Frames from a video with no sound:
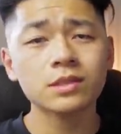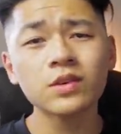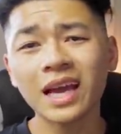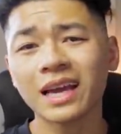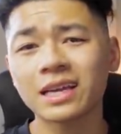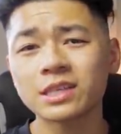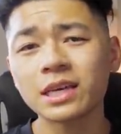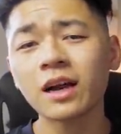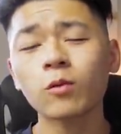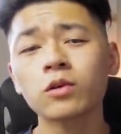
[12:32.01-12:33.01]
So yeah, guys,
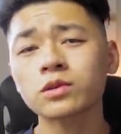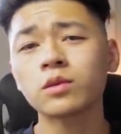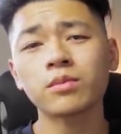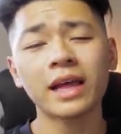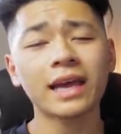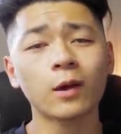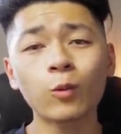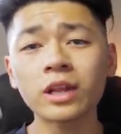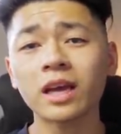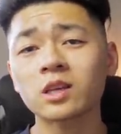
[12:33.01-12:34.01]
check out Rose Gold and Black. It
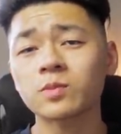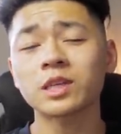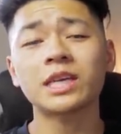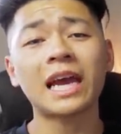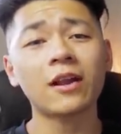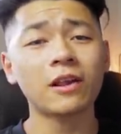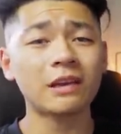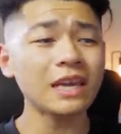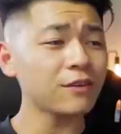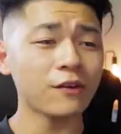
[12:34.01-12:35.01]
really helps my channel
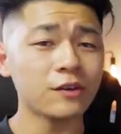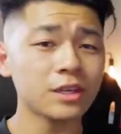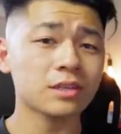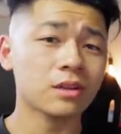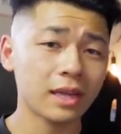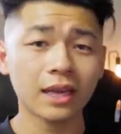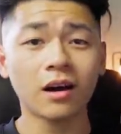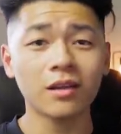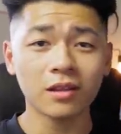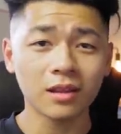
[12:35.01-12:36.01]
out, even if you just click
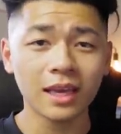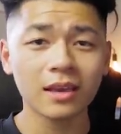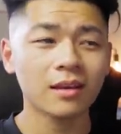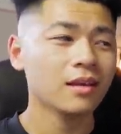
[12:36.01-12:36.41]
on the link.